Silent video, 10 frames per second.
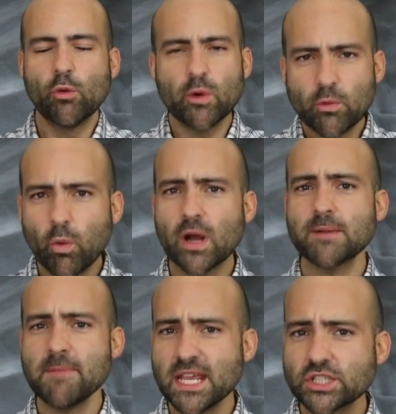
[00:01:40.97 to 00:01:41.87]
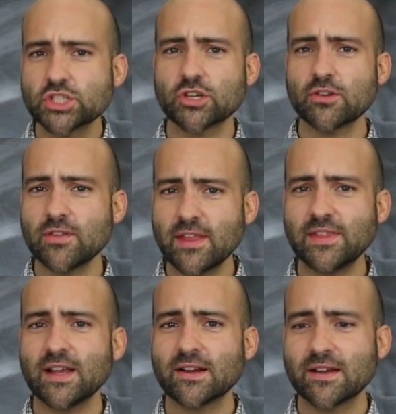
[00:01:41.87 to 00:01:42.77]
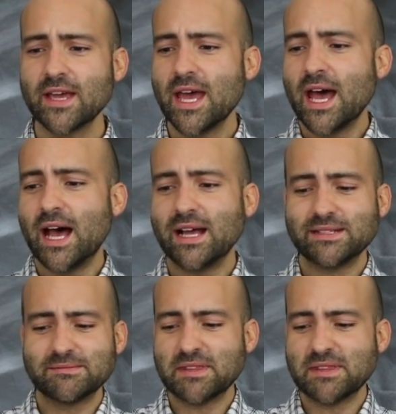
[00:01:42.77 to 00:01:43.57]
we want to make sure that they're uh,